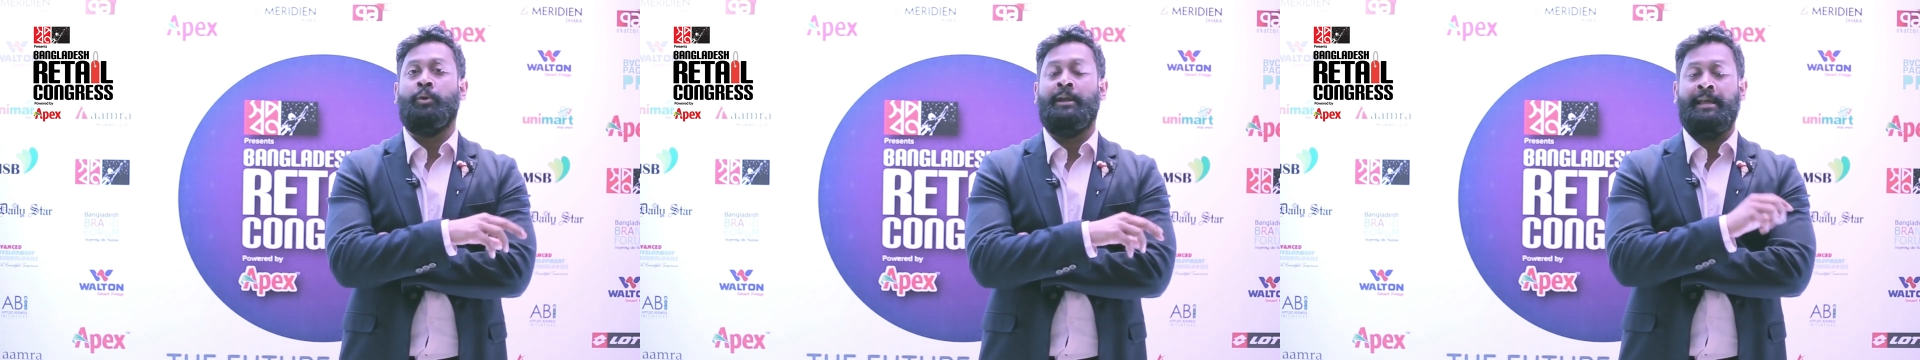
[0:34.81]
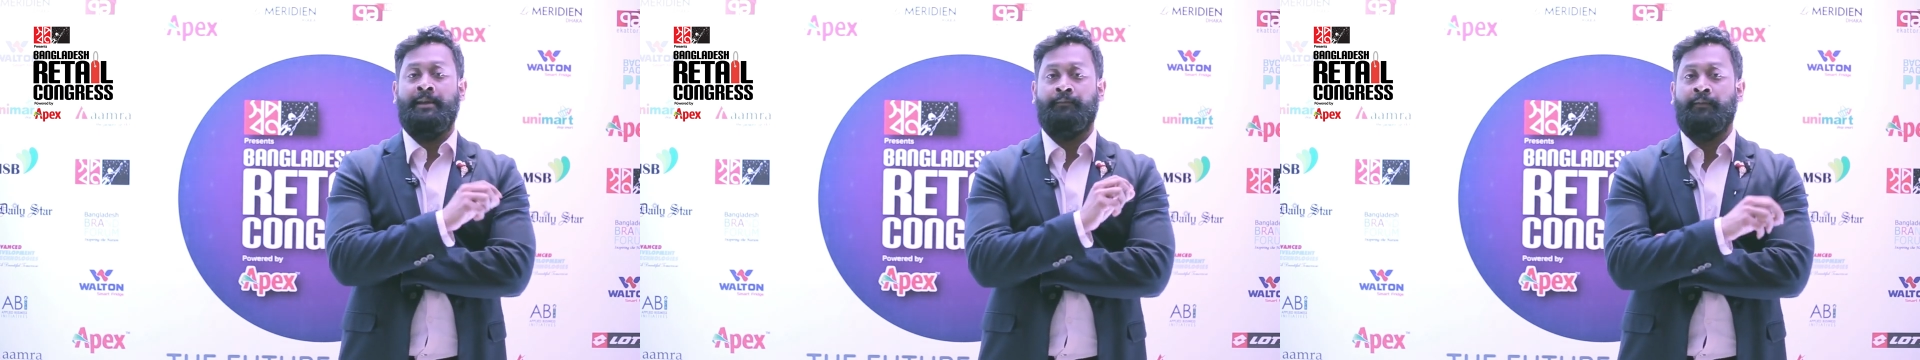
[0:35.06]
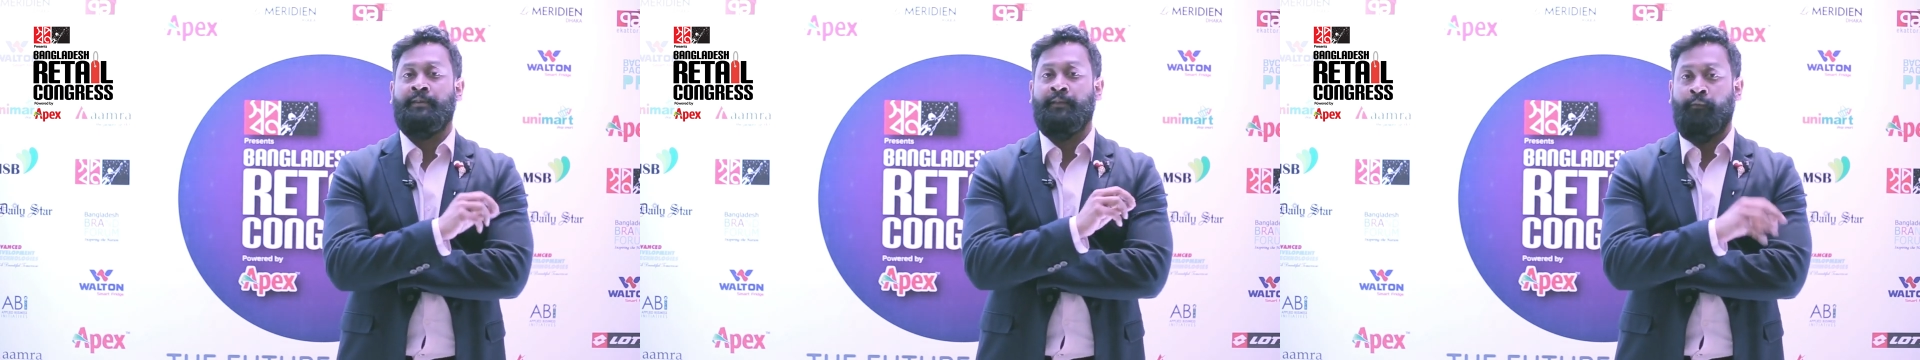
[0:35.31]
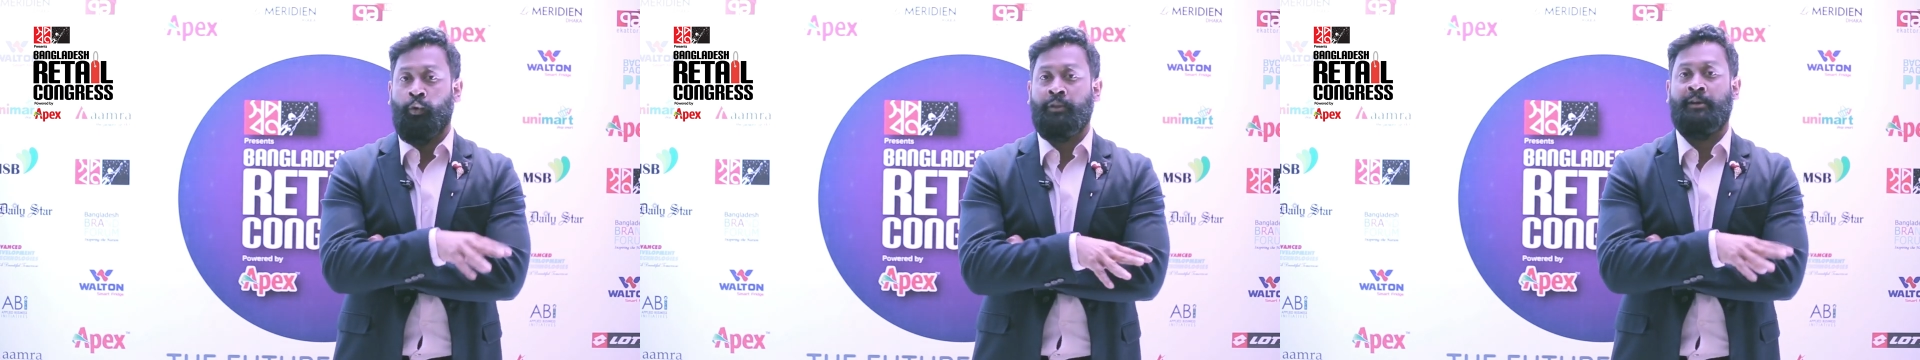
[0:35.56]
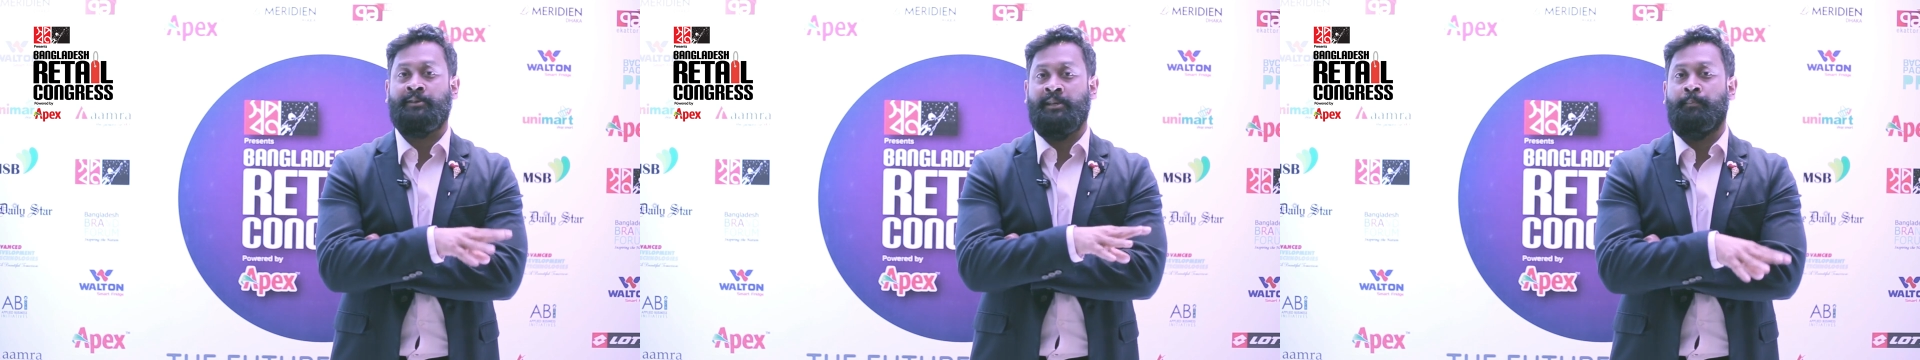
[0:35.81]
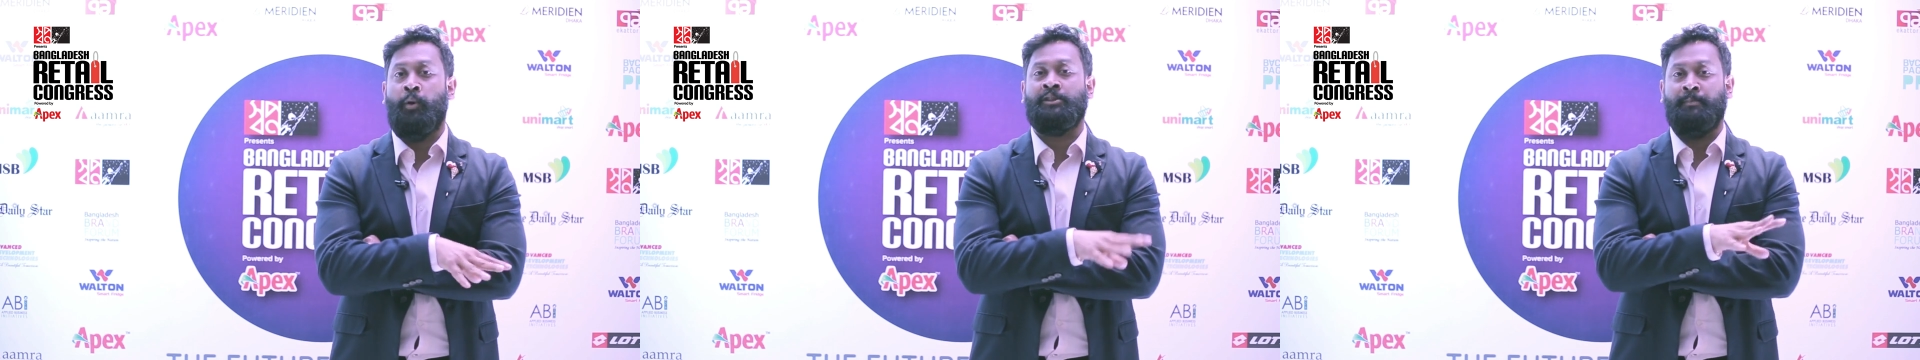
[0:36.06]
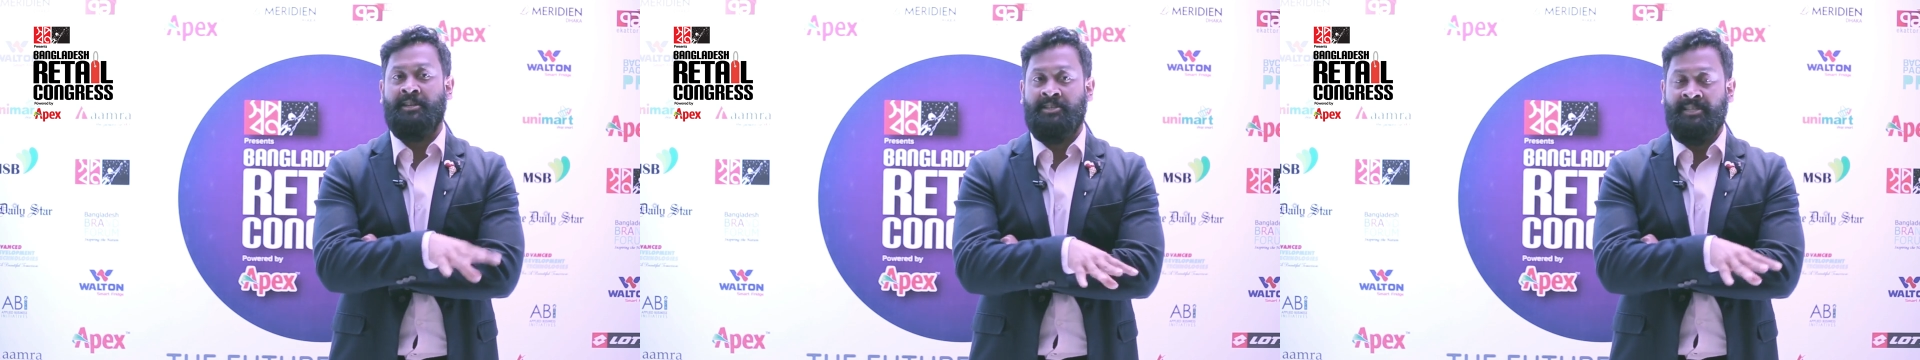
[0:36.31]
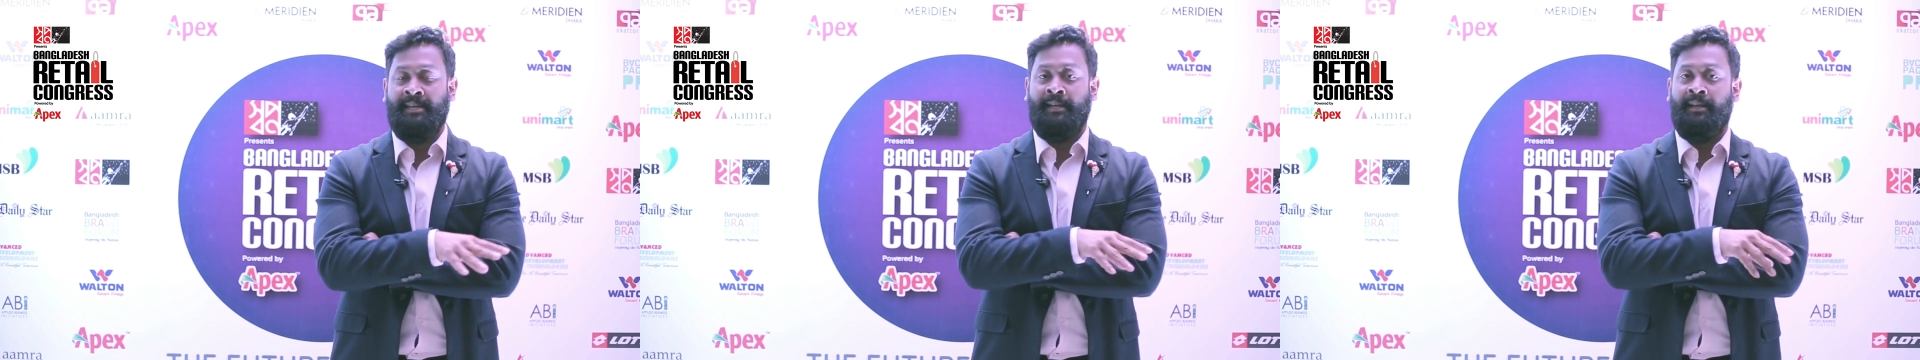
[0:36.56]
only 54,000 POS
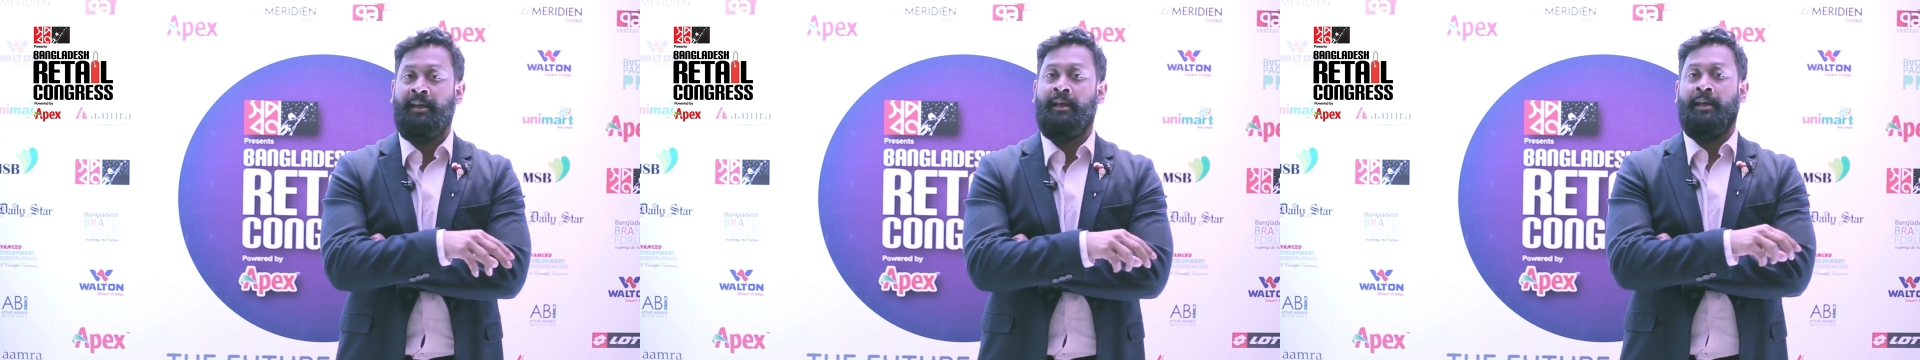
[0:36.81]
machine